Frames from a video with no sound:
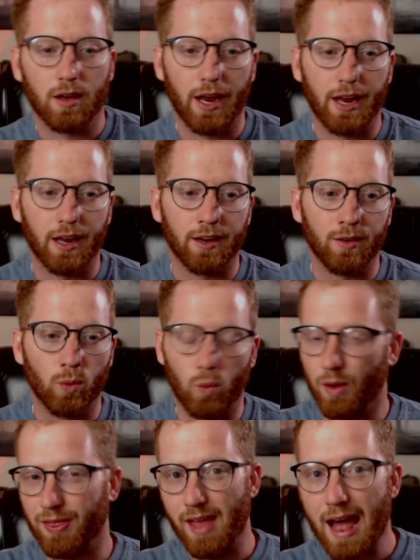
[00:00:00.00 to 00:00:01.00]
And
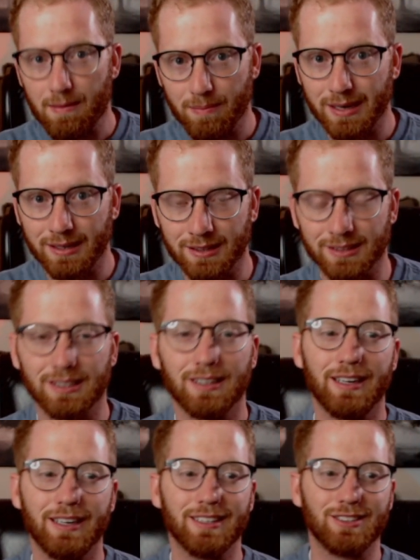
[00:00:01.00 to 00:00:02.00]
what that means
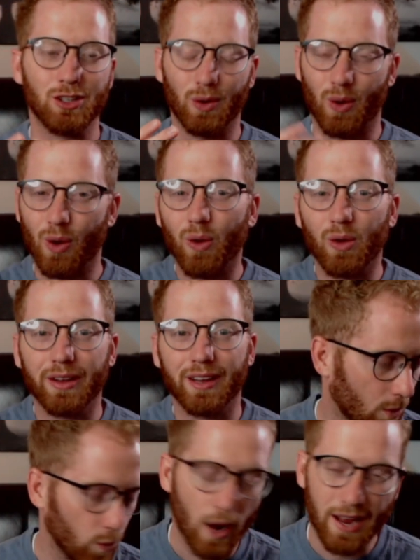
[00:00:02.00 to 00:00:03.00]
is you're
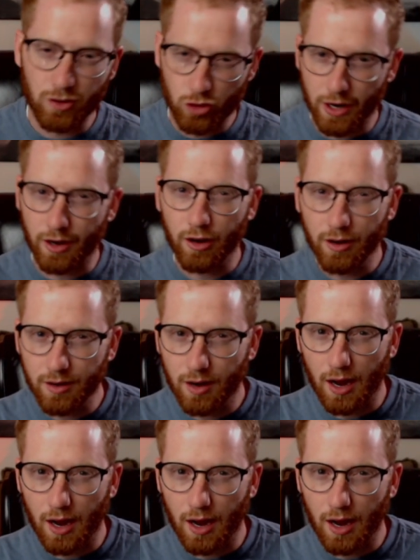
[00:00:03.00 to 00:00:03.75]
holding right trigger,